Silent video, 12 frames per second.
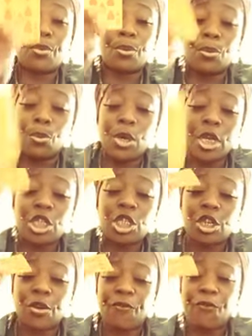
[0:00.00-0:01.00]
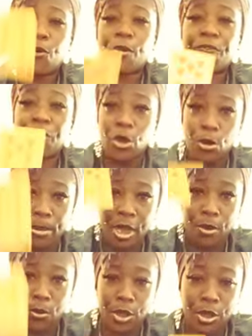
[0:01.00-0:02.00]
wish
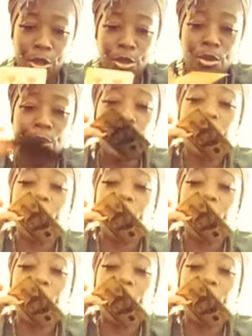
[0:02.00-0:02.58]
fulfillment with you